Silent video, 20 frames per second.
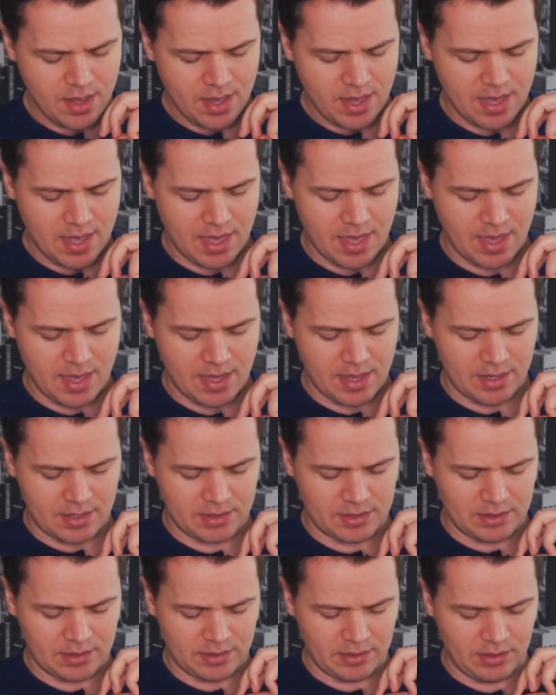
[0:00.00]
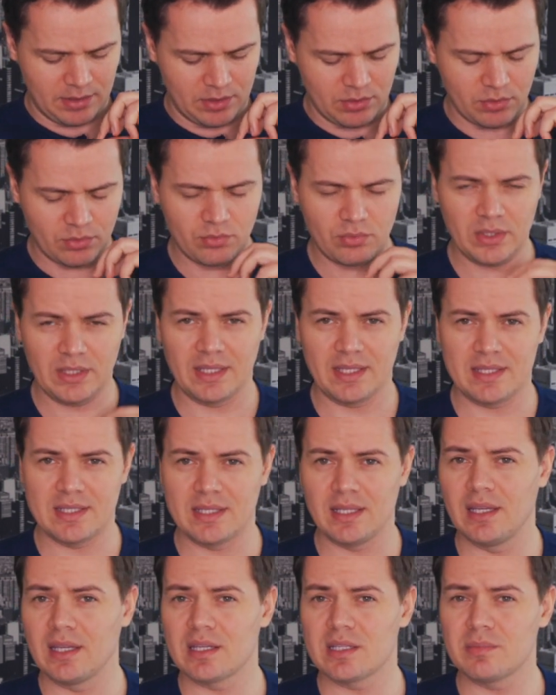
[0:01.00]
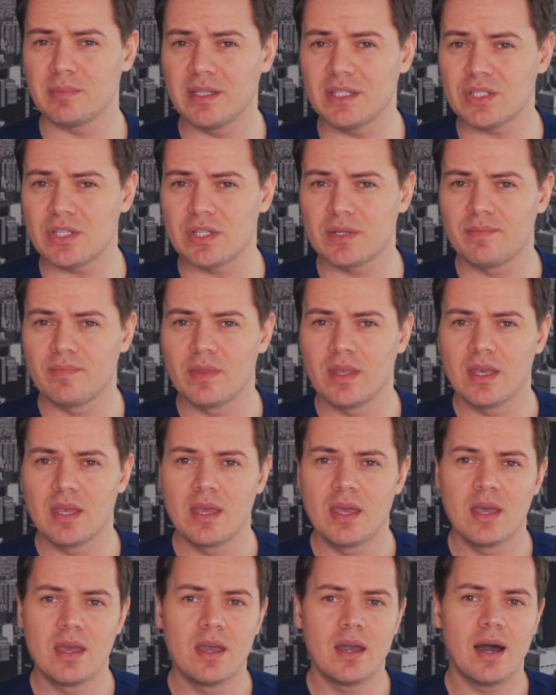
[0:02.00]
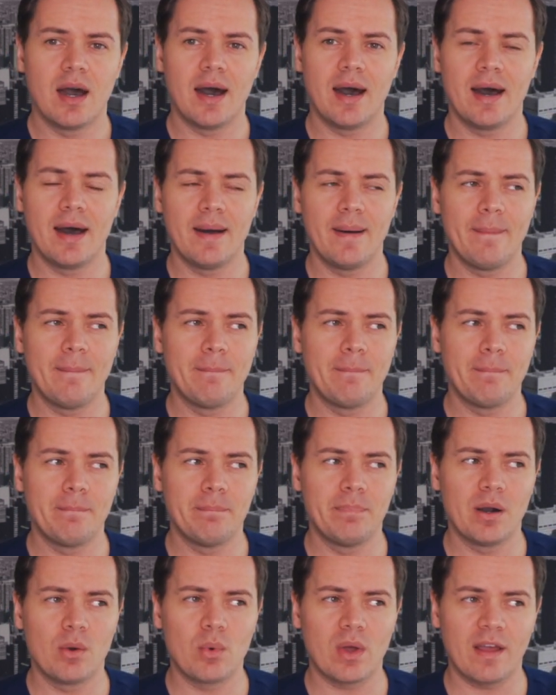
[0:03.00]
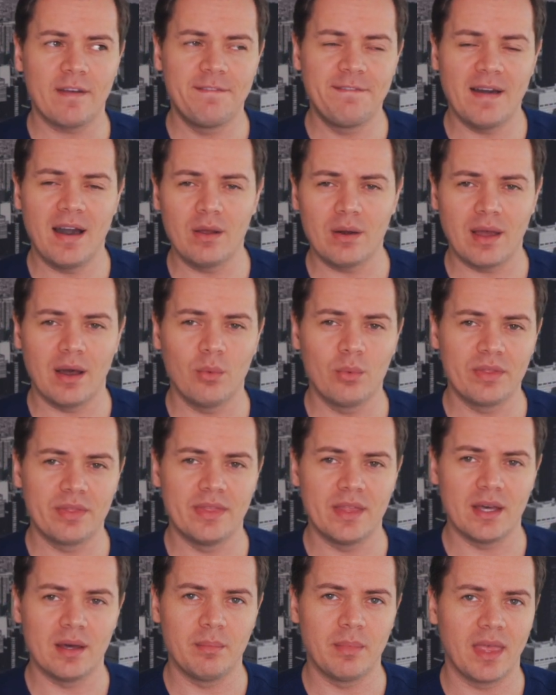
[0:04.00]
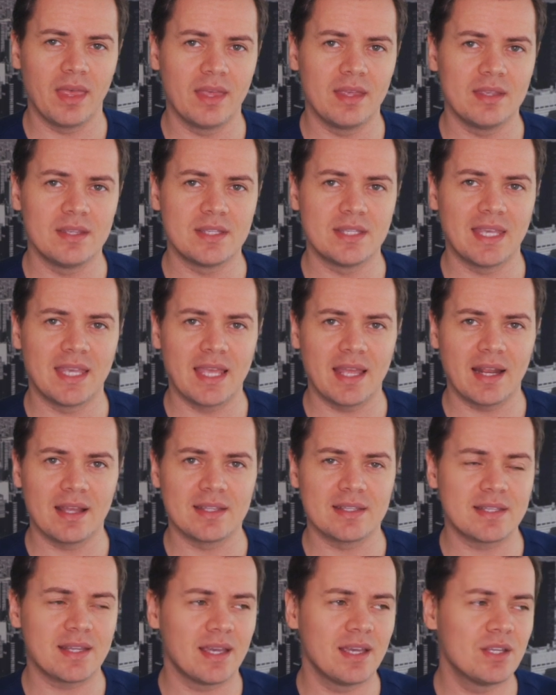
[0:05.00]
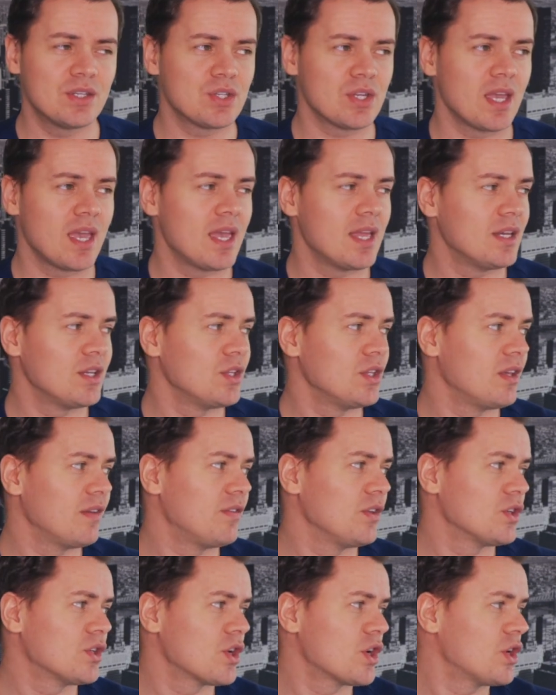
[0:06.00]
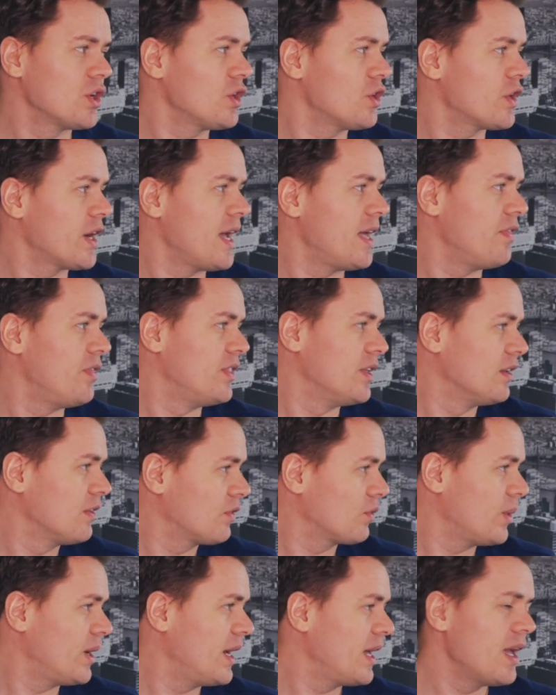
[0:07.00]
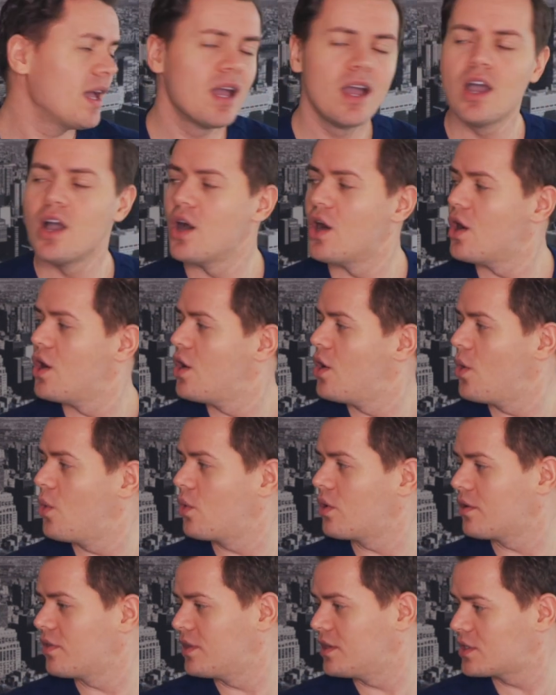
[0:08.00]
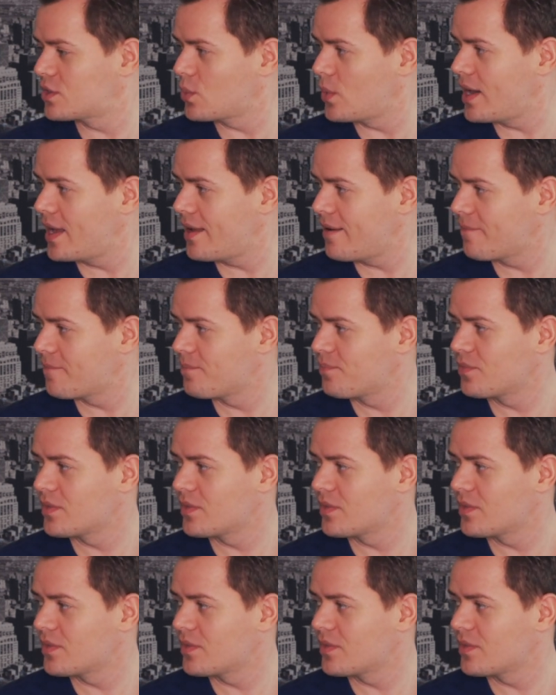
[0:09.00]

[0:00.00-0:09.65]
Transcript: and you don't really see it as much. But what I found out with them is you get on stage, and if you turn your head this way or this way,